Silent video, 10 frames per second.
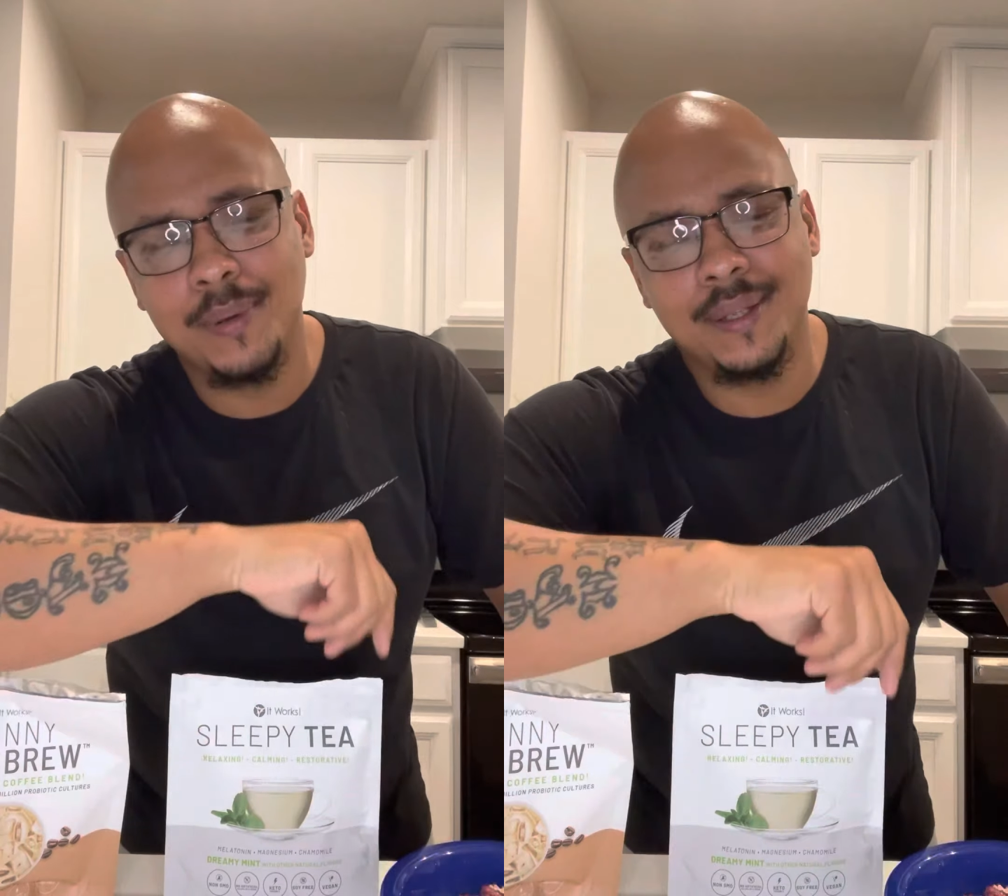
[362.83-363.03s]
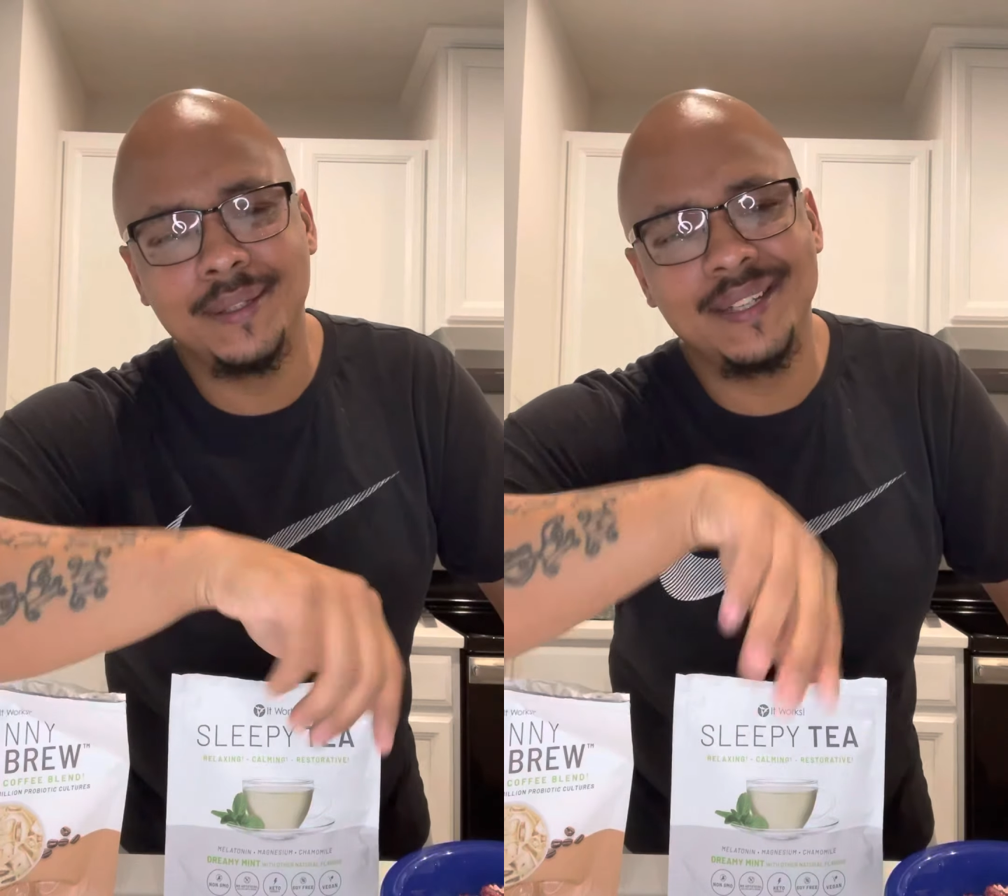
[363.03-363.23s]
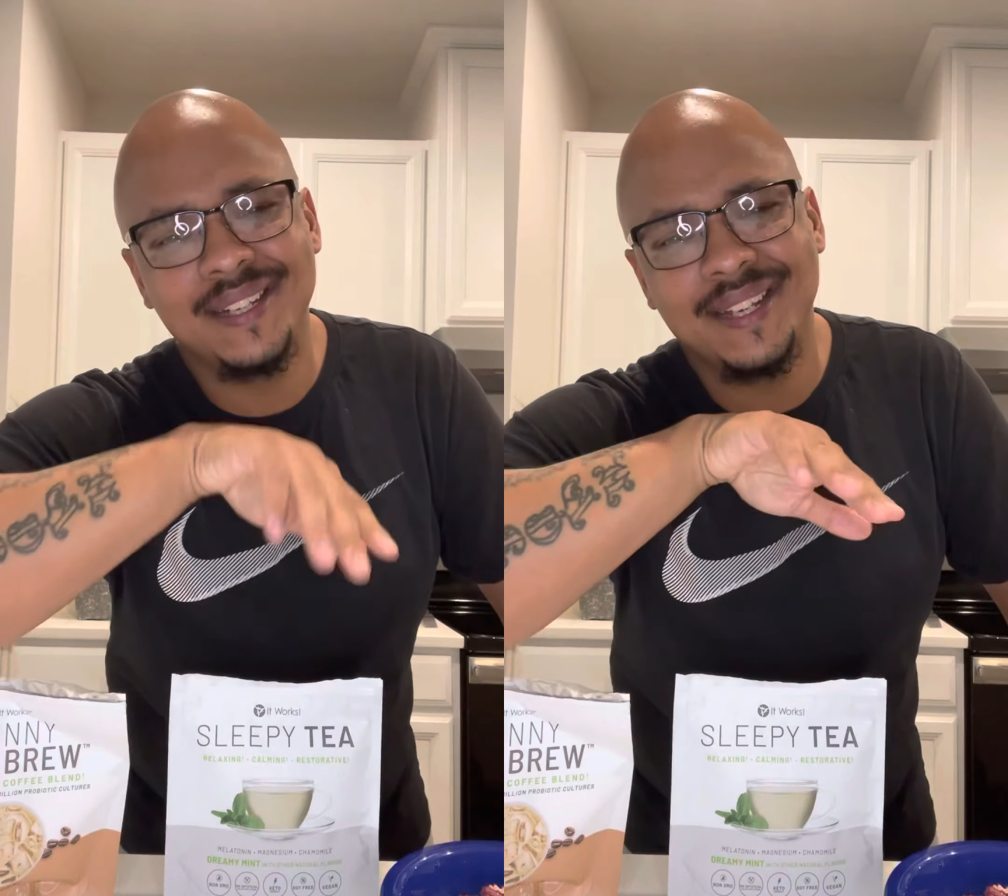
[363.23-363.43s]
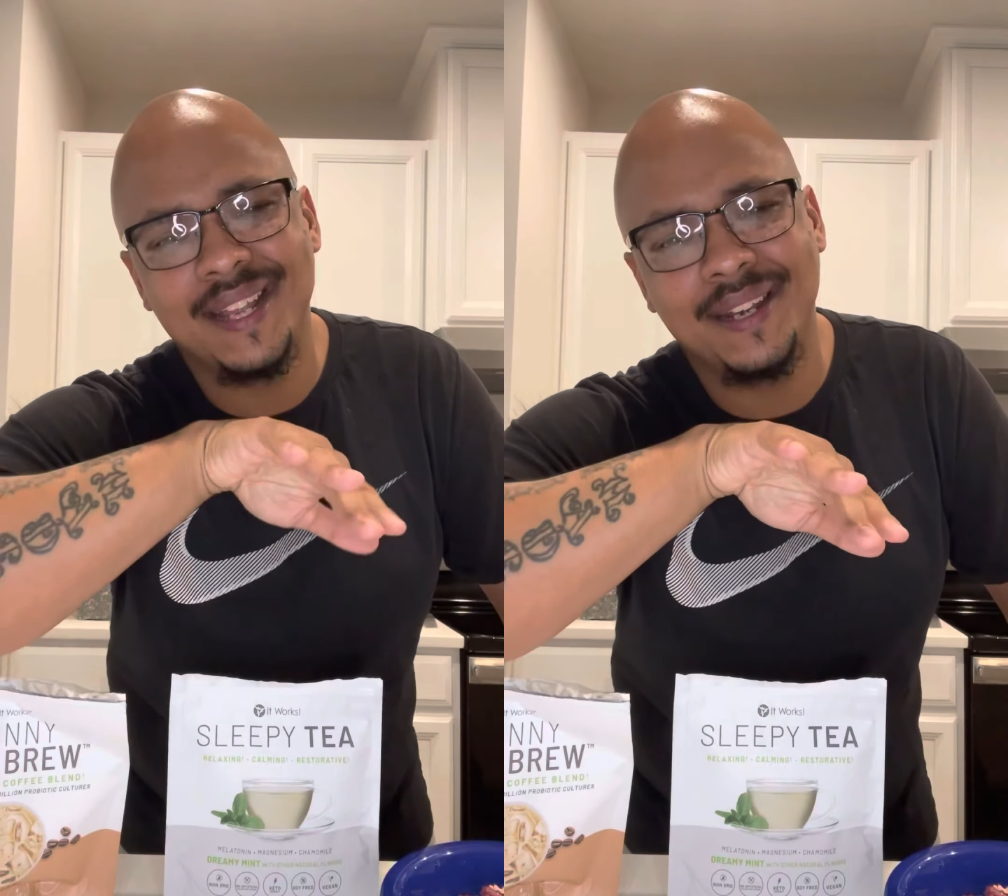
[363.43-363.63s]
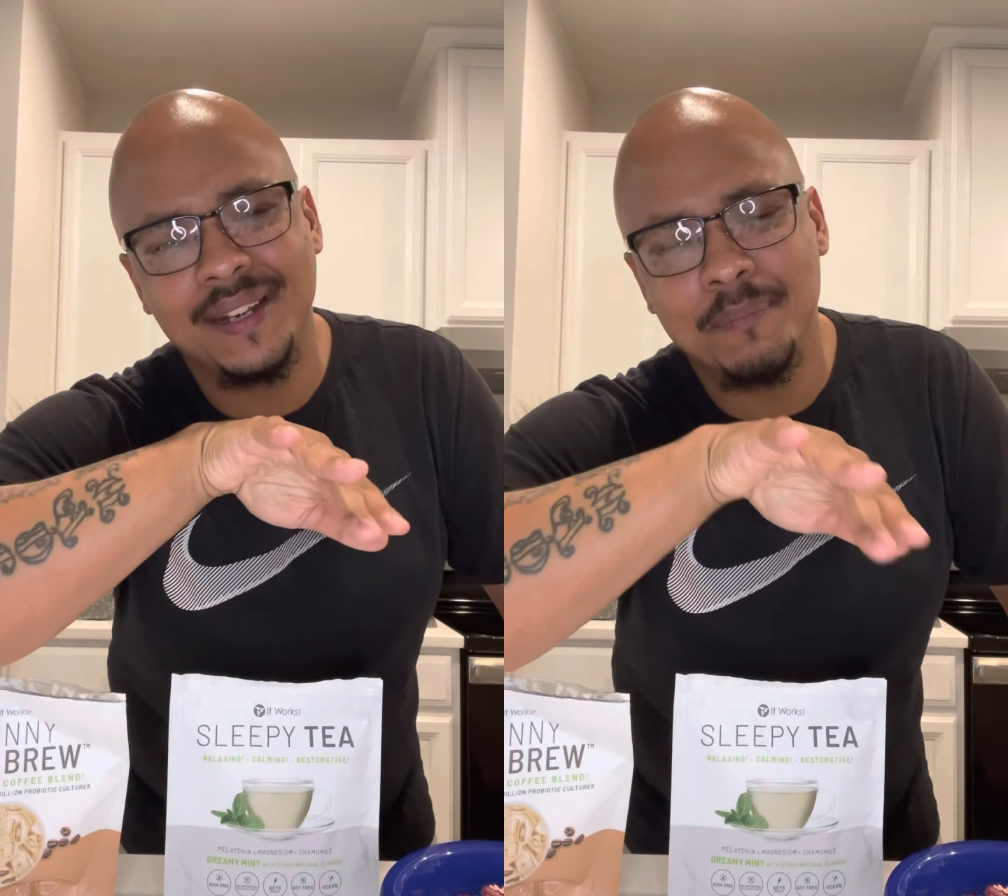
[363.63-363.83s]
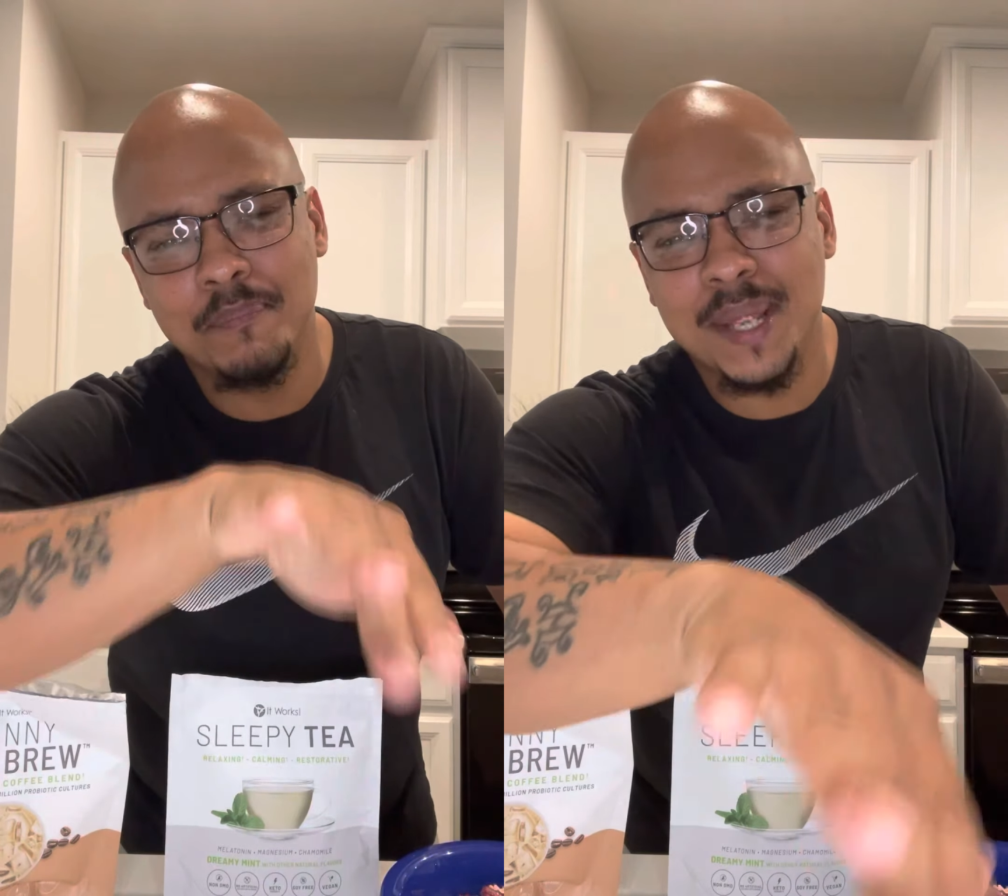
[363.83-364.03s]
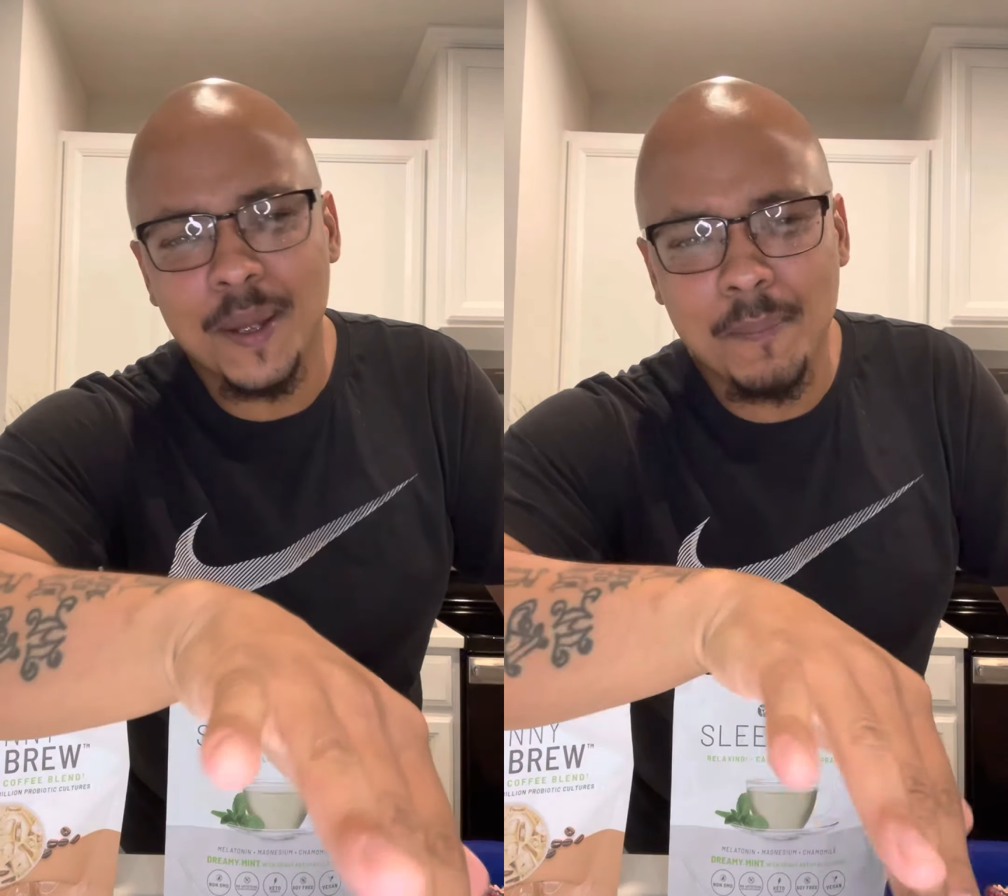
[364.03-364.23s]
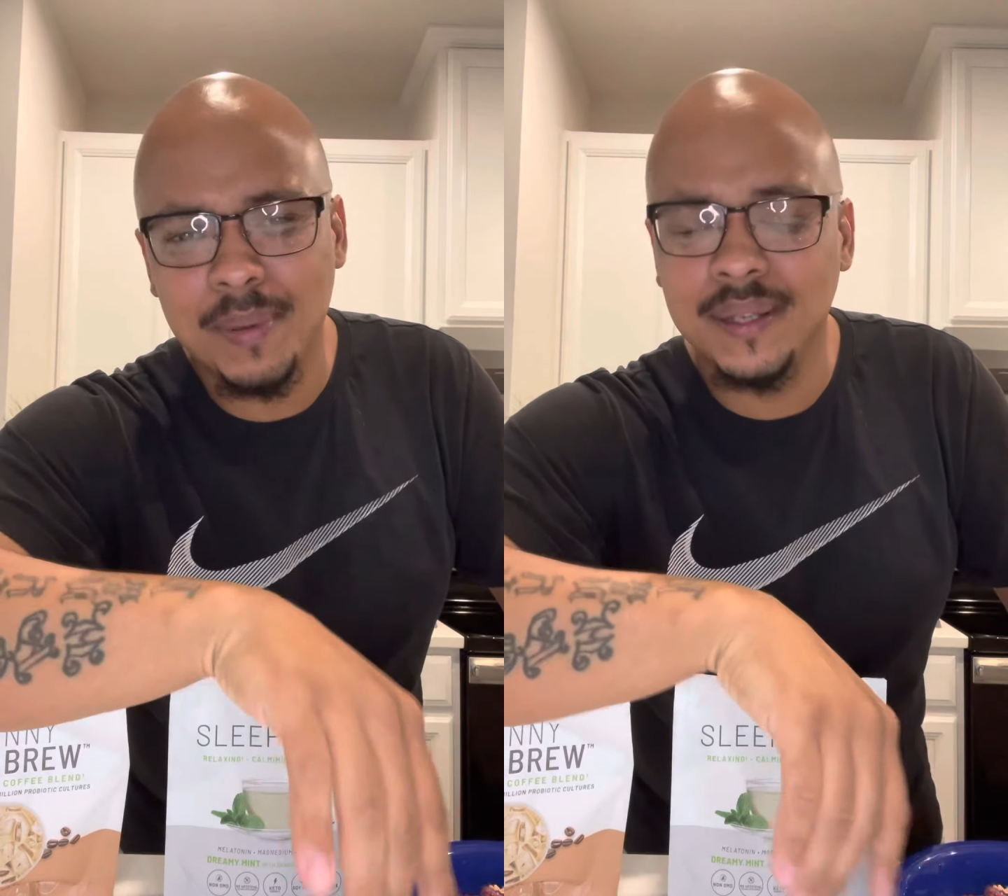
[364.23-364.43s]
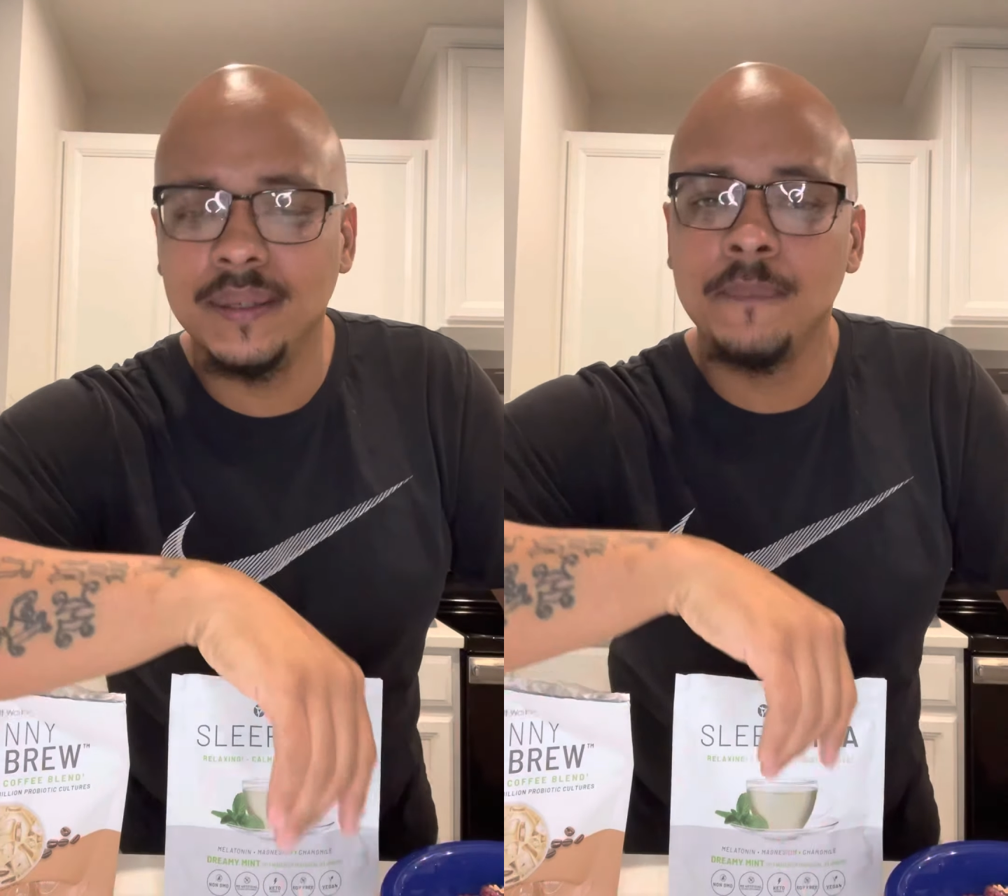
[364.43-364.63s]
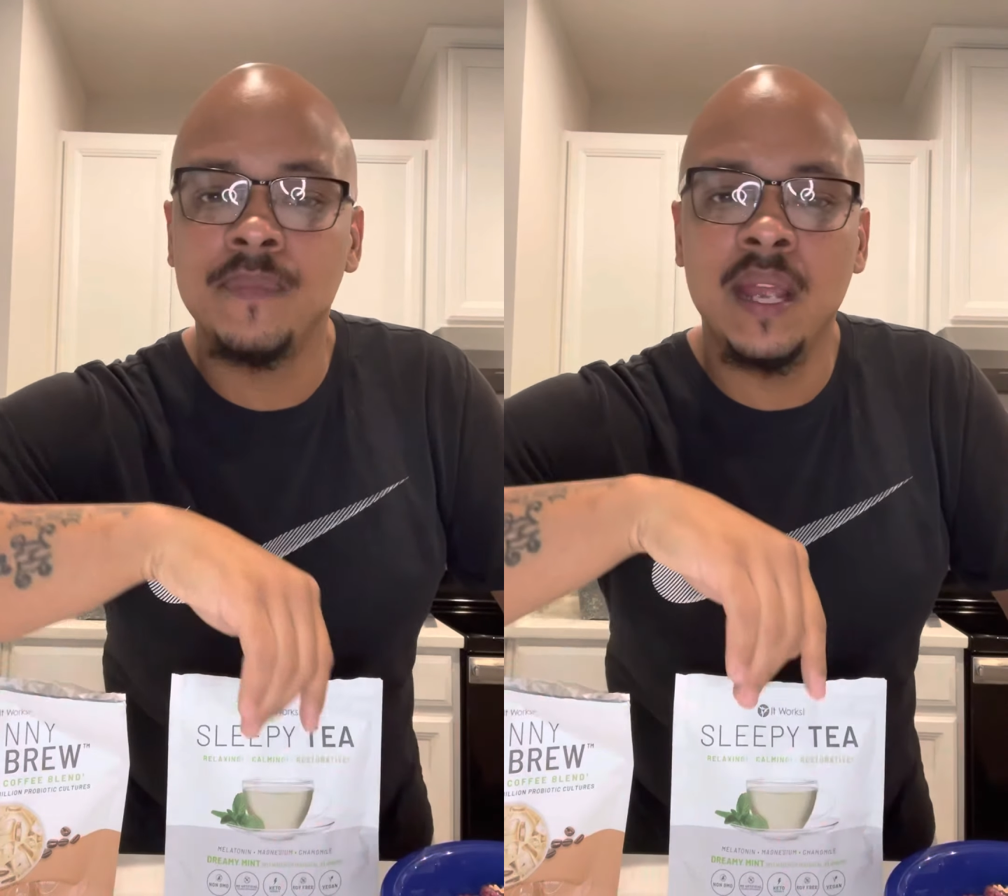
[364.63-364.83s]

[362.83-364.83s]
button. Hit that bell button.